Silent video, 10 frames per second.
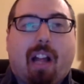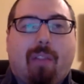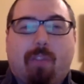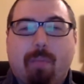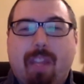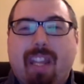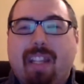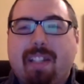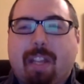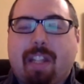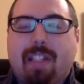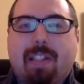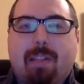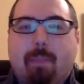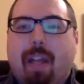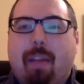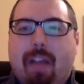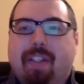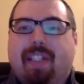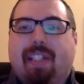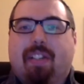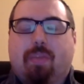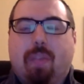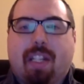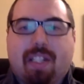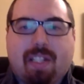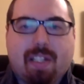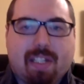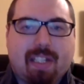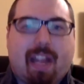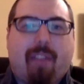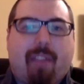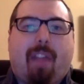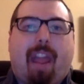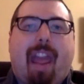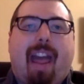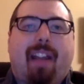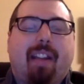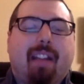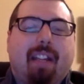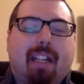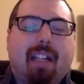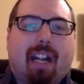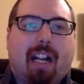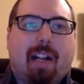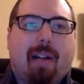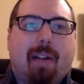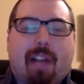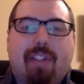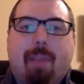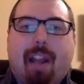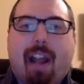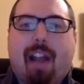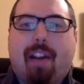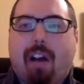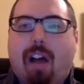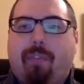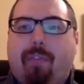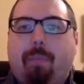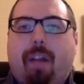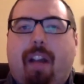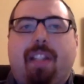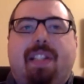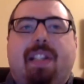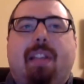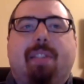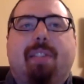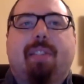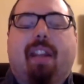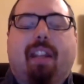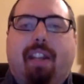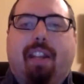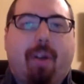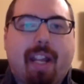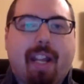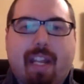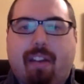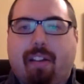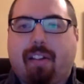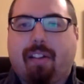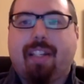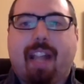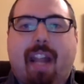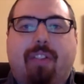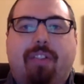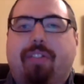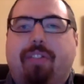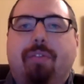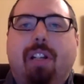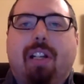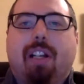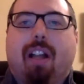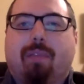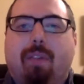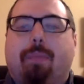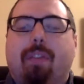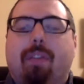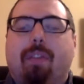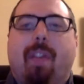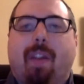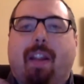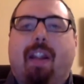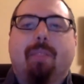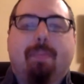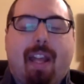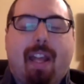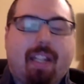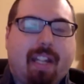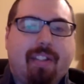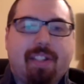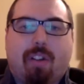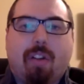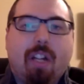for me, it's been about 6 weeks since I've had it. Now it's been on and off, but it seems like I get a day or two of reprieve, and then it comes back again. So